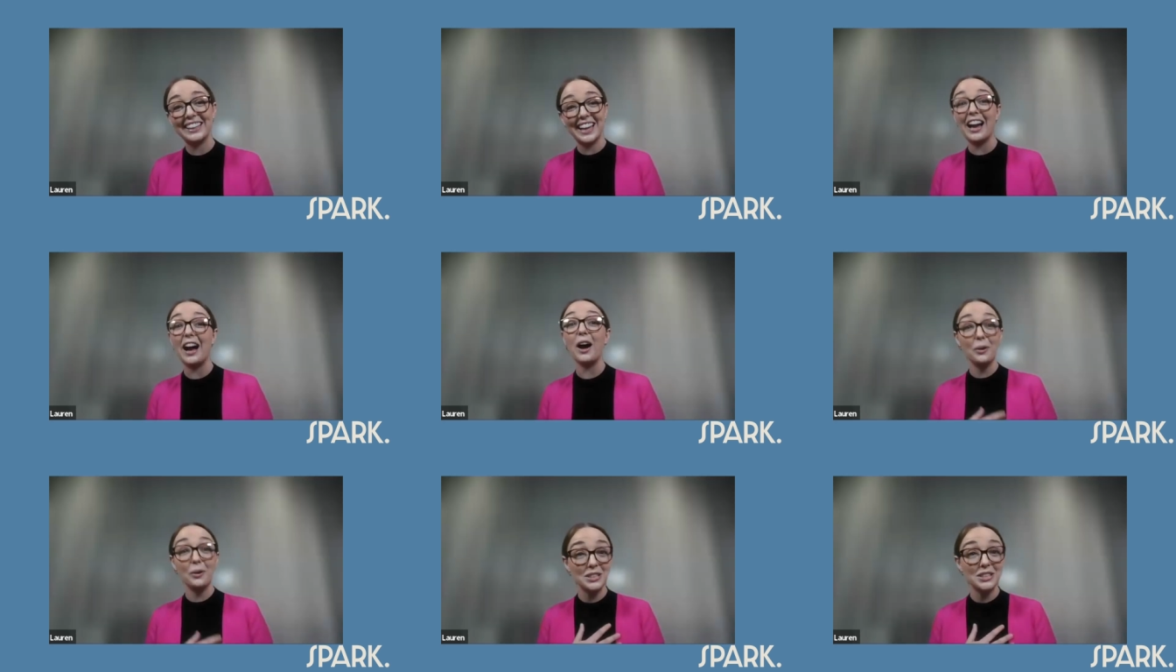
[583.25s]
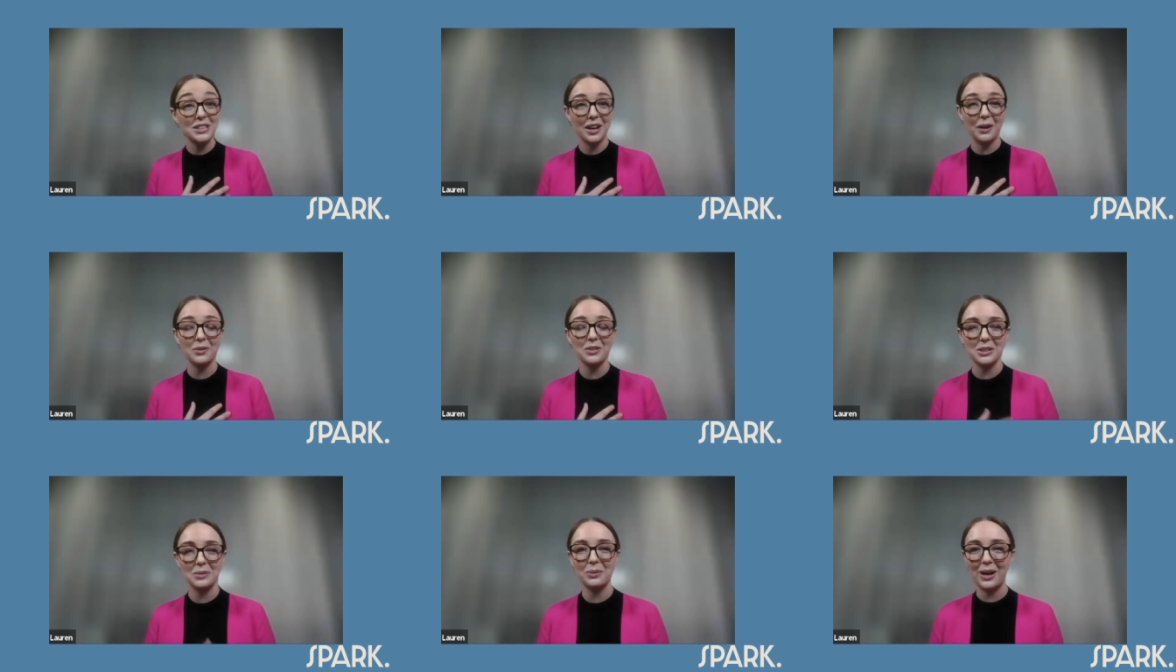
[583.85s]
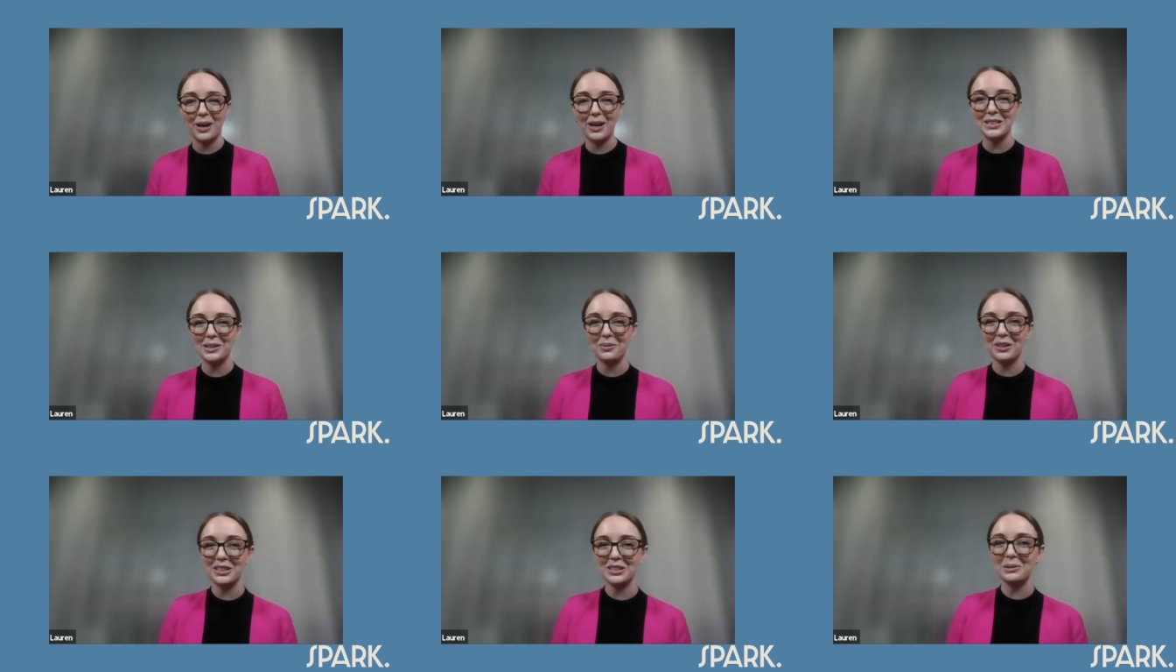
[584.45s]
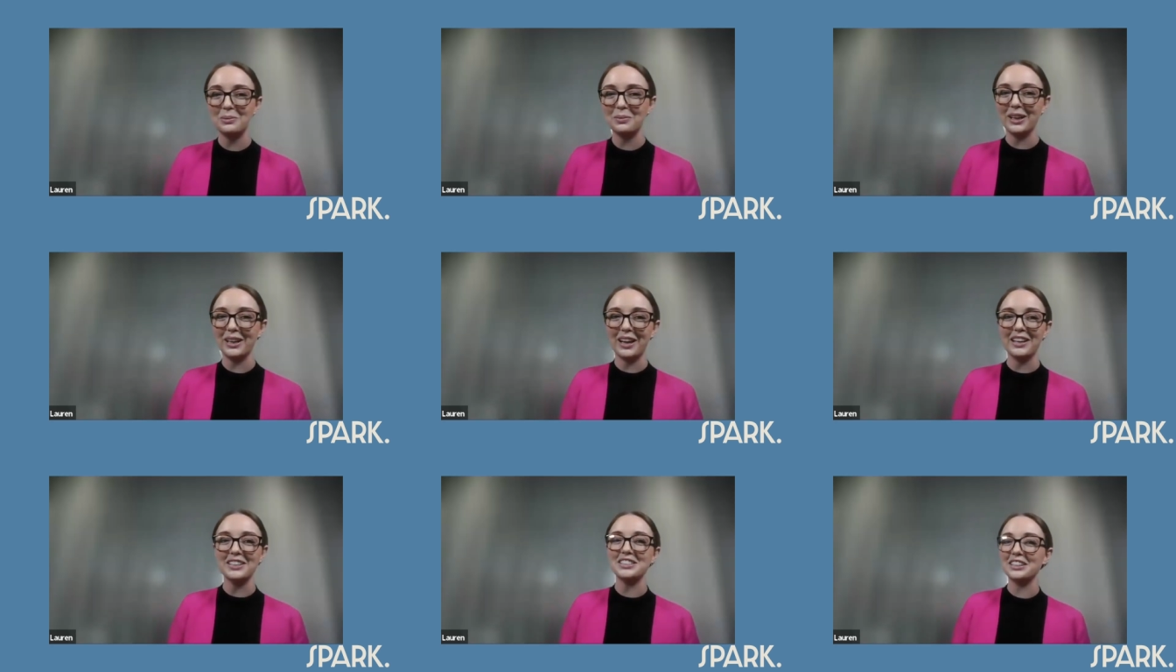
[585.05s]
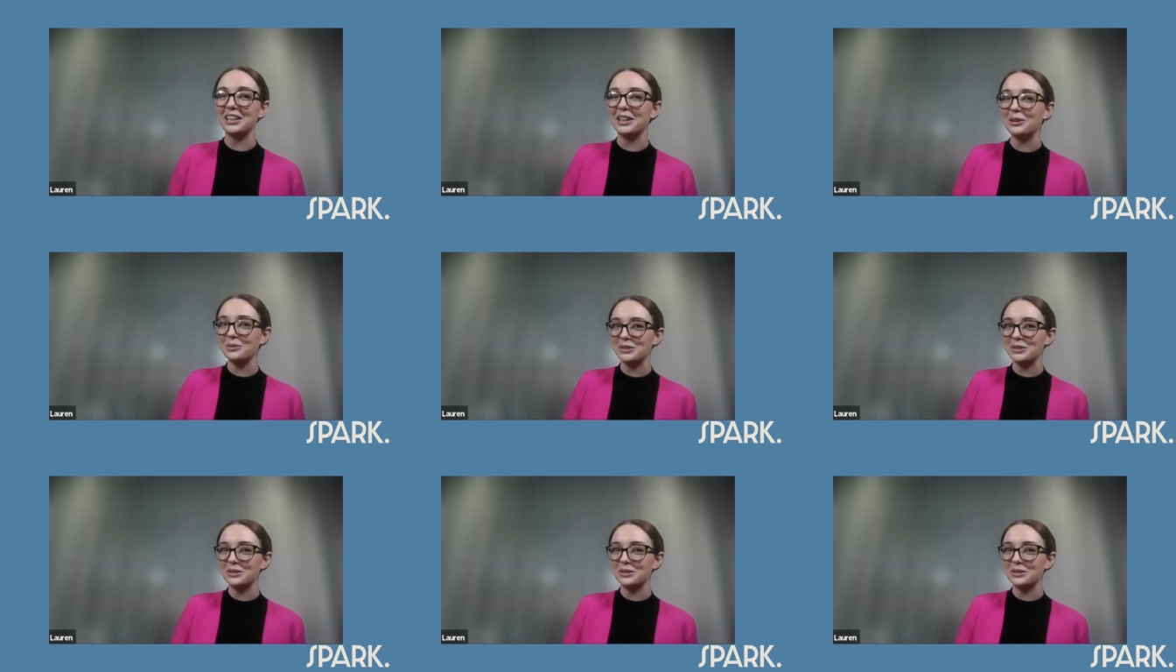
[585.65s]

Yeah, oh. I was I was oh. surprised. I must admit, I didn't think it.